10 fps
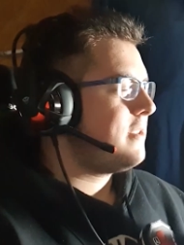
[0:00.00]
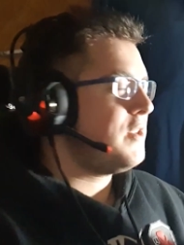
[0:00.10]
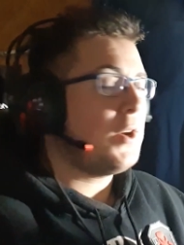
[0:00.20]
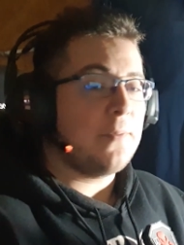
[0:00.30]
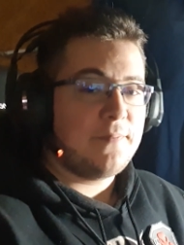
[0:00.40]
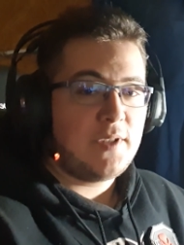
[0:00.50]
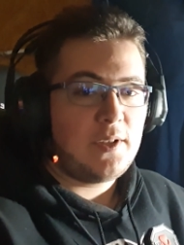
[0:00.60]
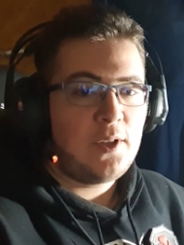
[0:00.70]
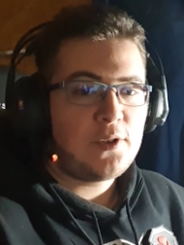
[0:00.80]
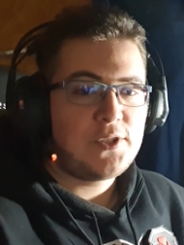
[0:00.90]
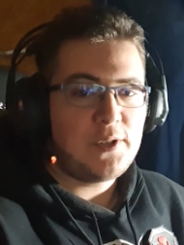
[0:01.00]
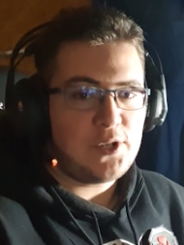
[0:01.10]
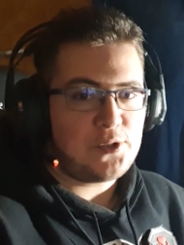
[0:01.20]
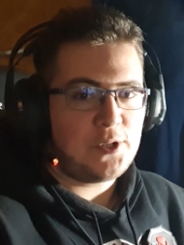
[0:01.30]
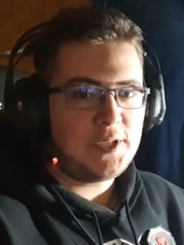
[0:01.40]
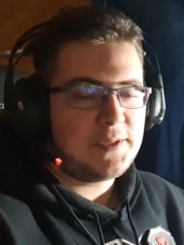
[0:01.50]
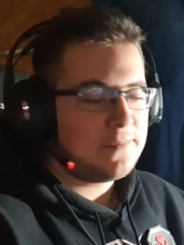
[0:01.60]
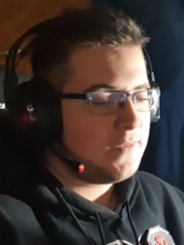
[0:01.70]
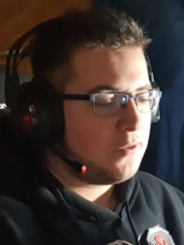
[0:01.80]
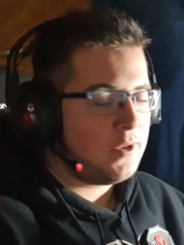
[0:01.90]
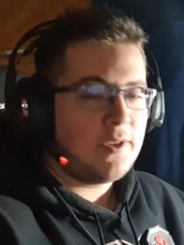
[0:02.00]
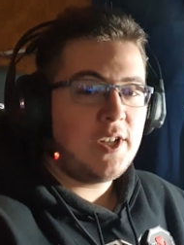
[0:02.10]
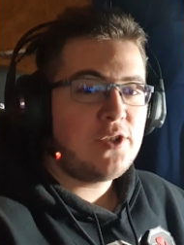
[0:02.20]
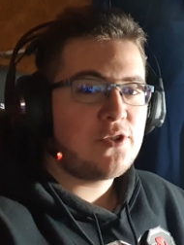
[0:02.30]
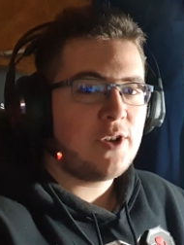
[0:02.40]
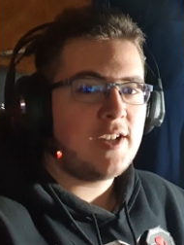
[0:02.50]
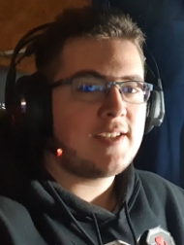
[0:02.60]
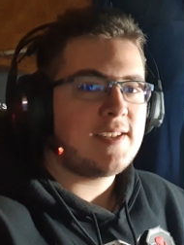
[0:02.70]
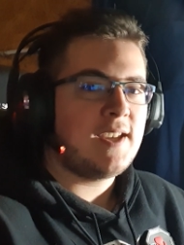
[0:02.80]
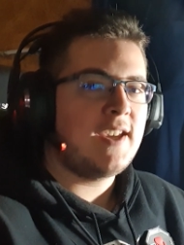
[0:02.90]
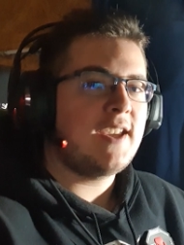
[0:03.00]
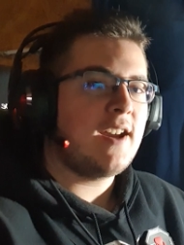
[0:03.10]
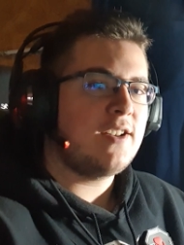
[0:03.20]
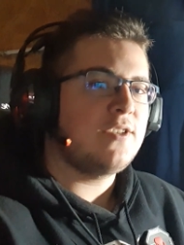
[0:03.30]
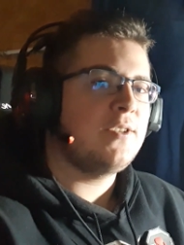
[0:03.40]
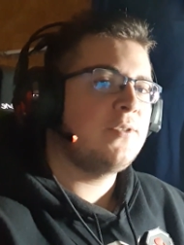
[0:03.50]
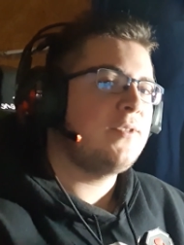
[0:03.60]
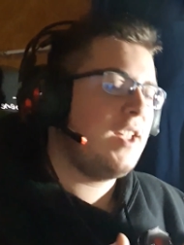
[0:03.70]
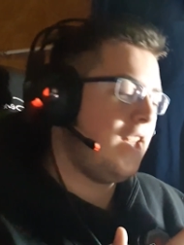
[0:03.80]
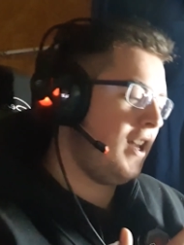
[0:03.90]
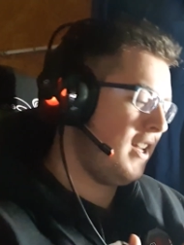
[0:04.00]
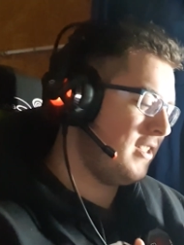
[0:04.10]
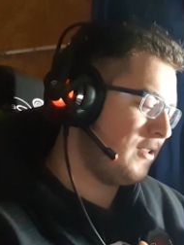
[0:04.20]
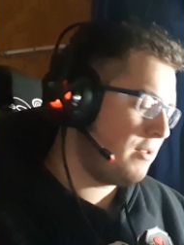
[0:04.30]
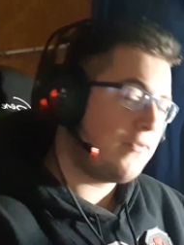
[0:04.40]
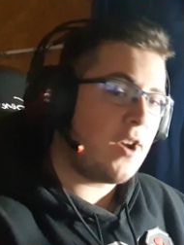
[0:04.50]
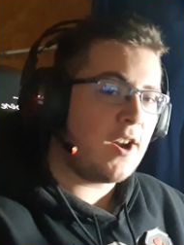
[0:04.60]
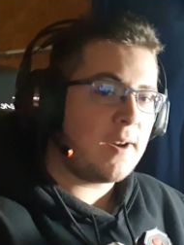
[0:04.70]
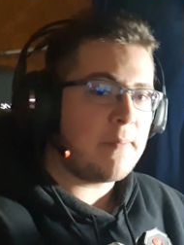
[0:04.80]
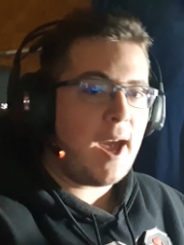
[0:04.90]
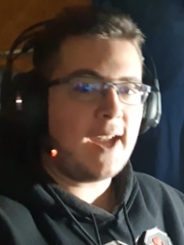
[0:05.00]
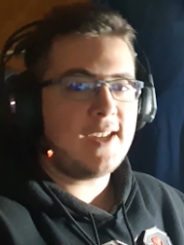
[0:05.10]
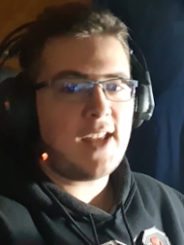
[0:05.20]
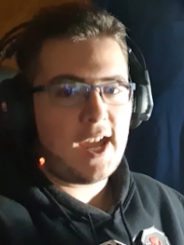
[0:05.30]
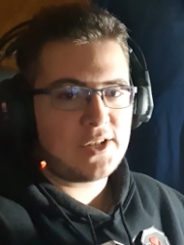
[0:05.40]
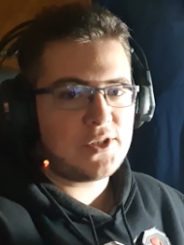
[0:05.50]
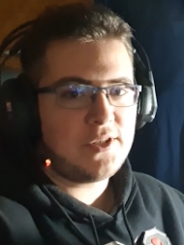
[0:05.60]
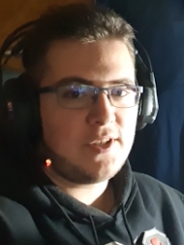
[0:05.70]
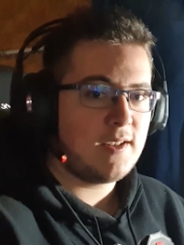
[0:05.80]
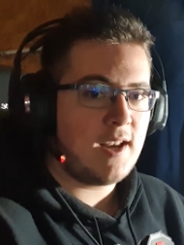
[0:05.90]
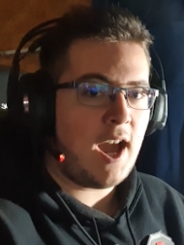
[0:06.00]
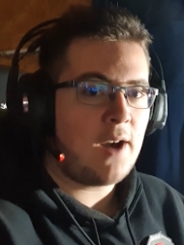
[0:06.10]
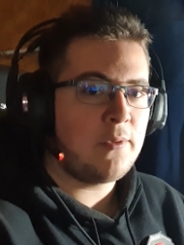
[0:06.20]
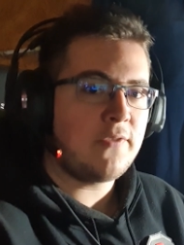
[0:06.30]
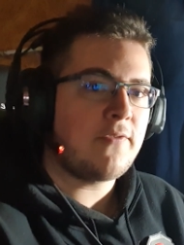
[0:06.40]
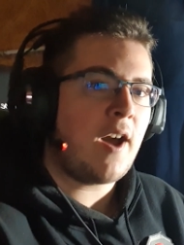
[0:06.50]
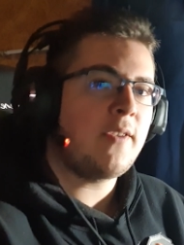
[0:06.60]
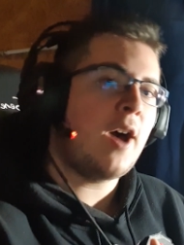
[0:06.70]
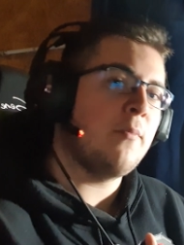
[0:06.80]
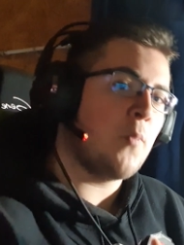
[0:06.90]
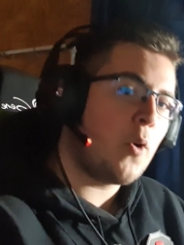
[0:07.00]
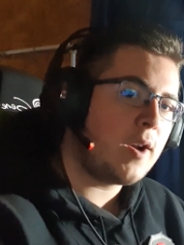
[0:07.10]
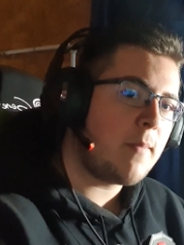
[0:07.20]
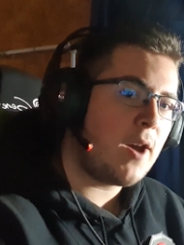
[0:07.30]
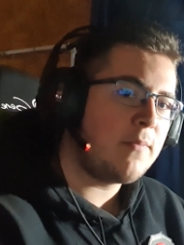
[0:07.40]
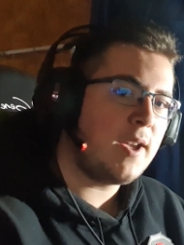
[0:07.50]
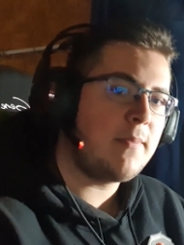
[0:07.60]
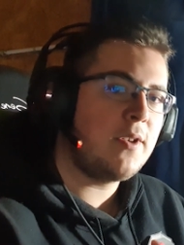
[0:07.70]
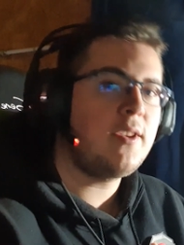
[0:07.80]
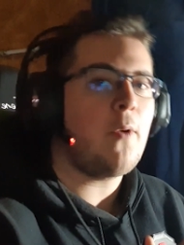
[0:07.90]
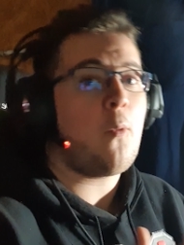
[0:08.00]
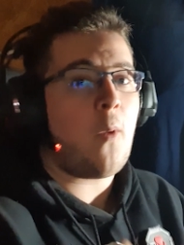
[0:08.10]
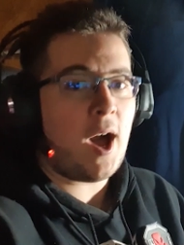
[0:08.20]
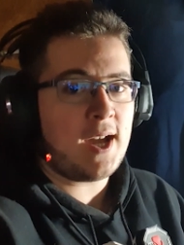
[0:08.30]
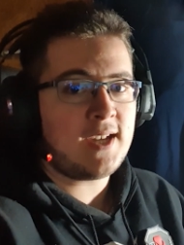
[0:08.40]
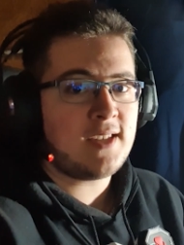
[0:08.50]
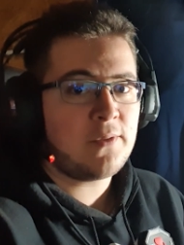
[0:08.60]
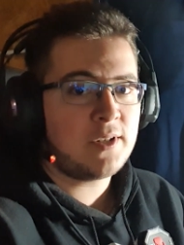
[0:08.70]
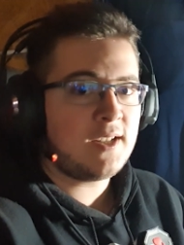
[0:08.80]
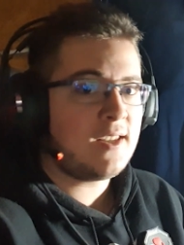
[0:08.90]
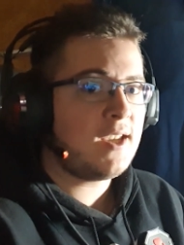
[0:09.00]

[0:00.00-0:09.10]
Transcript: So, long story short, we really enjoyed seeing Cara Dune and Griff Karga back in action. Now we found out more about Baby Yoda and why they were needing